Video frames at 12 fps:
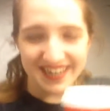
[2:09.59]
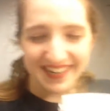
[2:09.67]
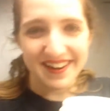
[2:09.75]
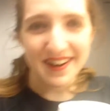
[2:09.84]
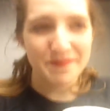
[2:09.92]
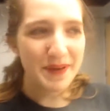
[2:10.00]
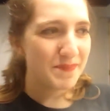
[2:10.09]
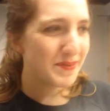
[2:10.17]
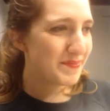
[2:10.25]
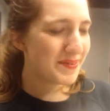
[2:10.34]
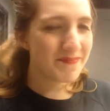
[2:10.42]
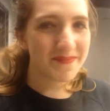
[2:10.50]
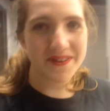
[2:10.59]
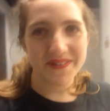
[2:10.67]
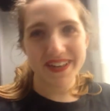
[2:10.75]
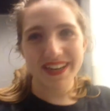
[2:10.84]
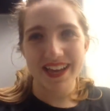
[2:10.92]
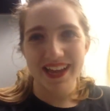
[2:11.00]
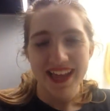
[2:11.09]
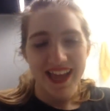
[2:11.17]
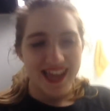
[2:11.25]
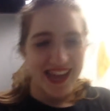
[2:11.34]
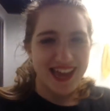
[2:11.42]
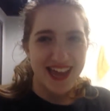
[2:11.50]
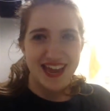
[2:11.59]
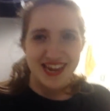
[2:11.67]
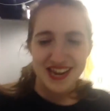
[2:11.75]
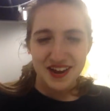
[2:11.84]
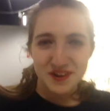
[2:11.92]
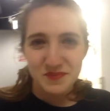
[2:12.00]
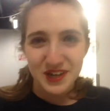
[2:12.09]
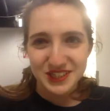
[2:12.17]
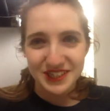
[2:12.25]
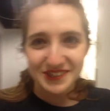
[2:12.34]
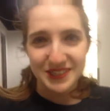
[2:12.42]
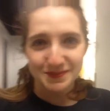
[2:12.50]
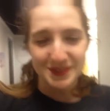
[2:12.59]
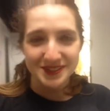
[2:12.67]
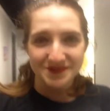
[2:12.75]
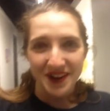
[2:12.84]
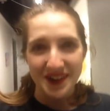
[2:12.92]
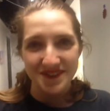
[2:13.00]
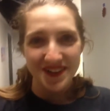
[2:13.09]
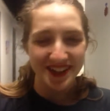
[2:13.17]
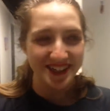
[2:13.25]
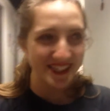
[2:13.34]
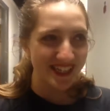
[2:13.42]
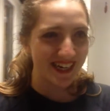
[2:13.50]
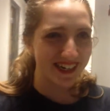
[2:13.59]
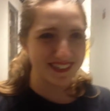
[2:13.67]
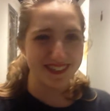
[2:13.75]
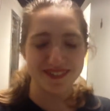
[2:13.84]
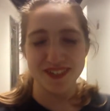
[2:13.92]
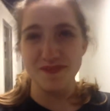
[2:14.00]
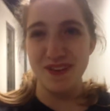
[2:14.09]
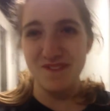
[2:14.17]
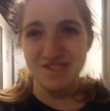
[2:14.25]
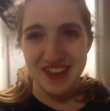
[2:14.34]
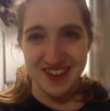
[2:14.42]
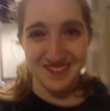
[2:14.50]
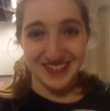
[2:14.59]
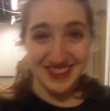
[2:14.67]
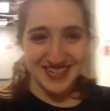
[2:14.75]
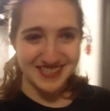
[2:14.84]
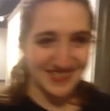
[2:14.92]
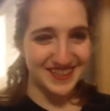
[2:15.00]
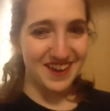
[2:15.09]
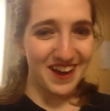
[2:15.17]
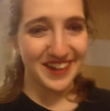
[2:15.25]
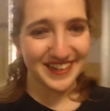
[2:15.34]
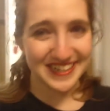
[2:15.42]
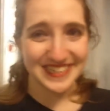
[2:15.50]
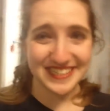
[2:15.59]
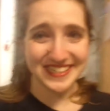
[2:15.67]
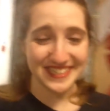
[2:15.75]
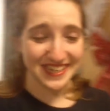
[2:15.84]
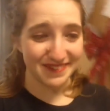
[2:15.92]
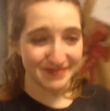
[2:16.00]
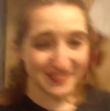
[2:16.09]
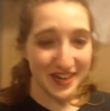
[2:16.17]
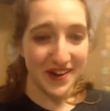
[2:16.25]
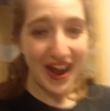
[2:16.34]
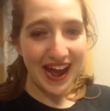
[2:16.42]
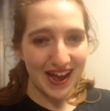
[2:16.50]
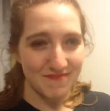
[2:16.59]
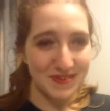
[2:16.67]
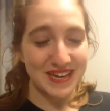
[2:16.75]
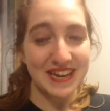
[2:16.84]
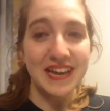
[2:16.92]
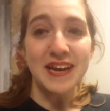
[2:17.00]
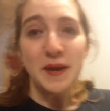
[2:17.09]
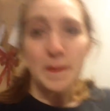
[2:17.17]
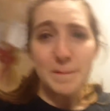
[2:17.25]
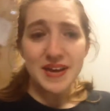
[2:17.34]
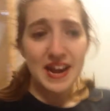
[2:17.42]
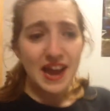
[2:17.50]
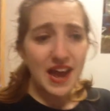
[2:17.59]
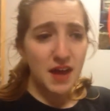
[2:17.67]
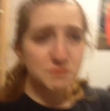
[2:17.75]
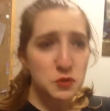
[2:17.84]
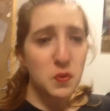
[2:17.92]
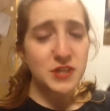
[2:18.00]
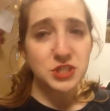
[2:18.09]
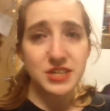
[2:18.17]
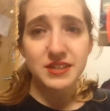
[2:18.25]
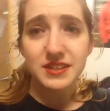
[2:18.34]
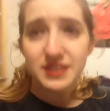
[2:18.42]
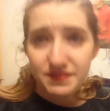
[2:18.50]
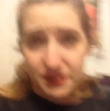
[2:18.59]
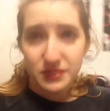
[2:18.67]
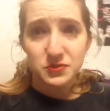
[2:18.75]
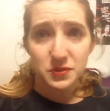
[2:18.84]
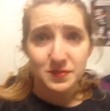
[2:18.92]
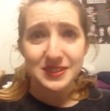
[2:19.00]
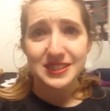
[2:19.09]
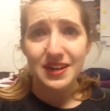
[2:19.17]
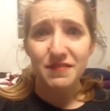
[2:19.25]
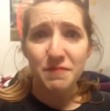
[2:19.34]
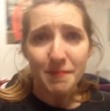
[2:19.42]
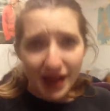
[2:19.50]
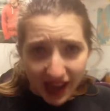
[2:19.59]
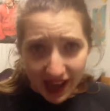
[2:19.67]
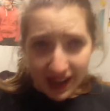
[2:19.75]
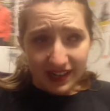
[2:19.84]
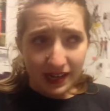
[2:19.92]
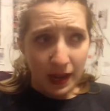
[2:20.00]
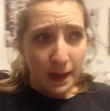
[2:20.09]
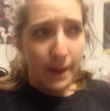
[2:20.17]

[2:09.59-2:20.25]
and I got a peppermint mocha, and now I'm watching Christmas in Rockefeller Center. It's one of my favorite things of the holiday season. I'm so happy, but I have to watch it in Olivia's room instead of mine